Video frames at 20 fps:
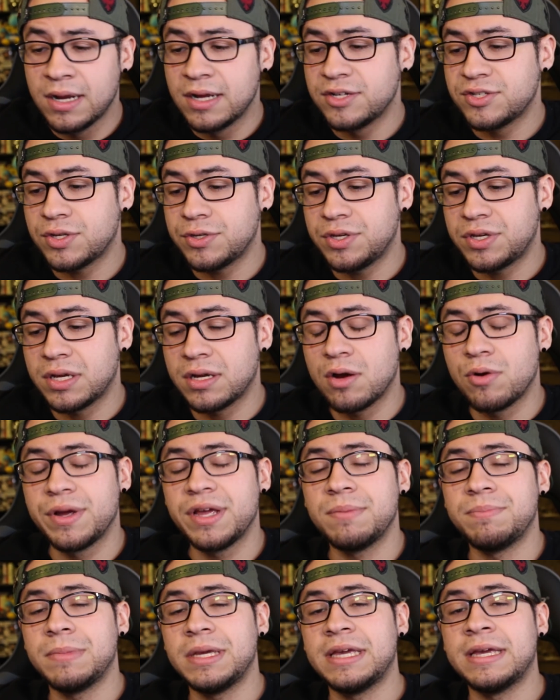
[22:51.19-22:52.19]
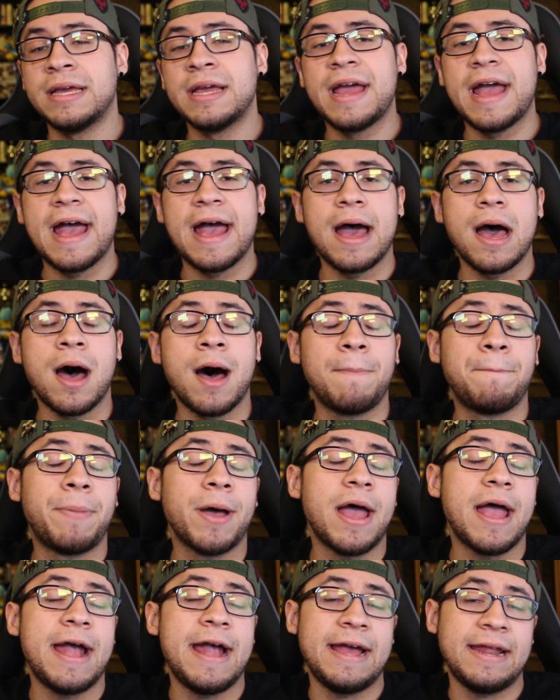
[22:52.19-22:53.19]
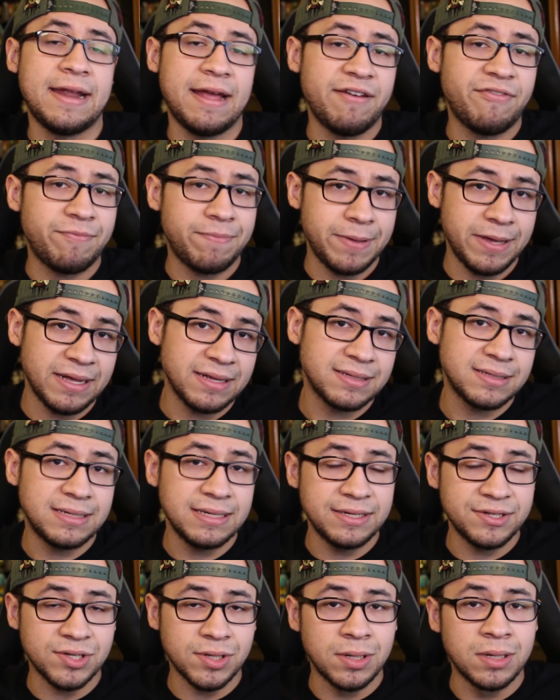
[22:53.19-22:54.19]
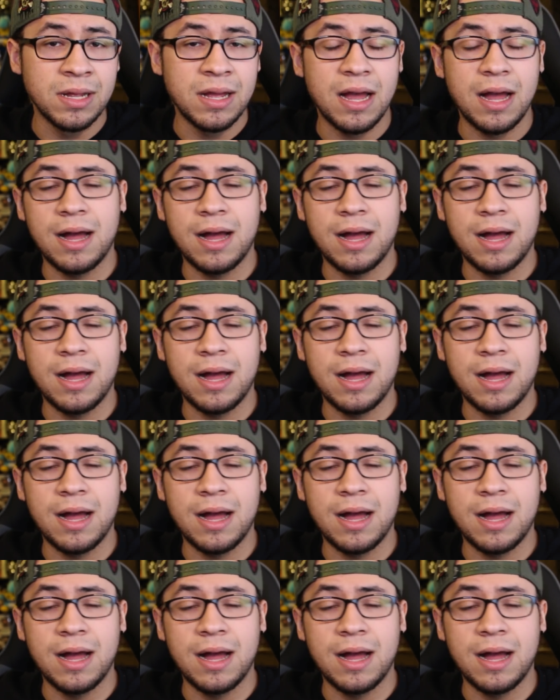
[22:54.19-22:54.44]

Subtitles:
so you can go hit me up at FPS Diesel.